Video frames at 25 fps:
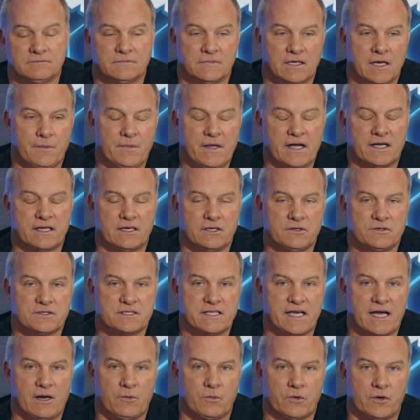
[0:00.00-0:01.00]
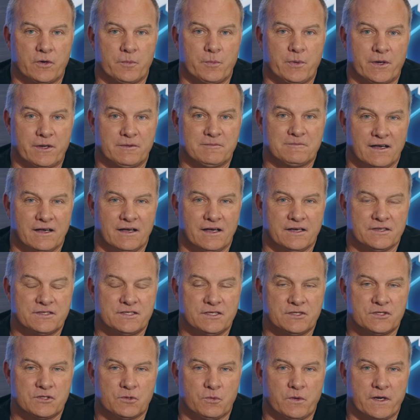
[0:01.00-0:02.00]
I'm not going to use that word, but a
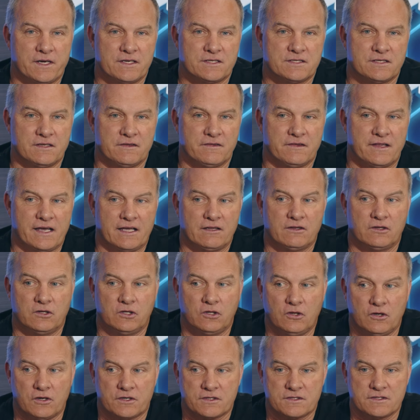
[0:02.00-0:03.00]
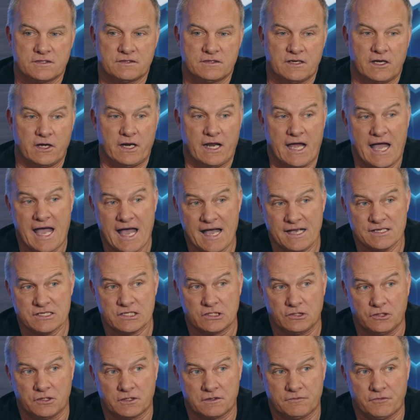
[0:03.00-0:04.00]
situation that looks and has
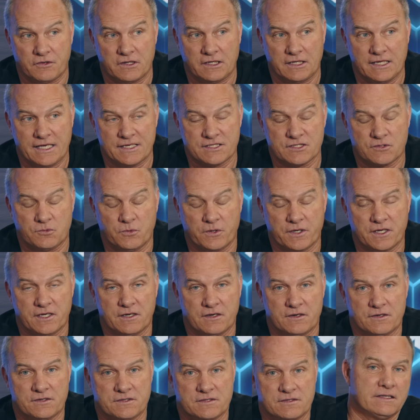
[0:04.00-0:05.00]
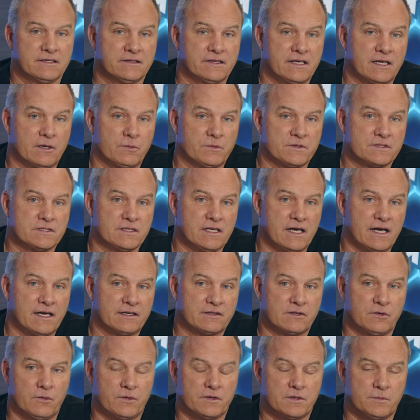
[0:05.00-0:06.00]
looked for the last 20 years that it was not
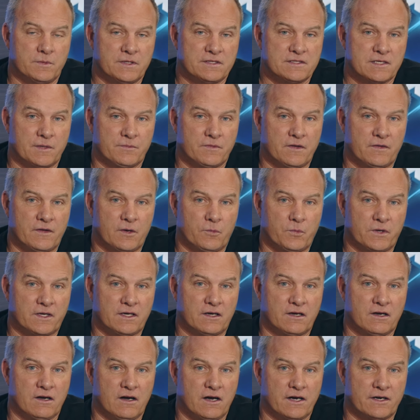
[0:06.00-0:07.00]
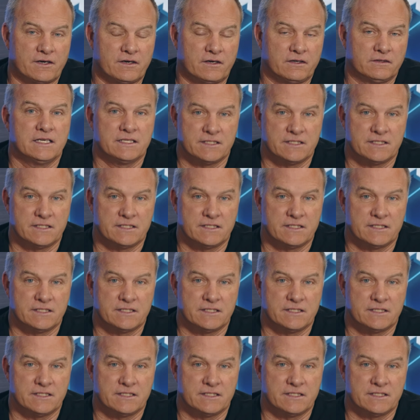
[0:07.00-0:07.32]
going to be something that we could conquer.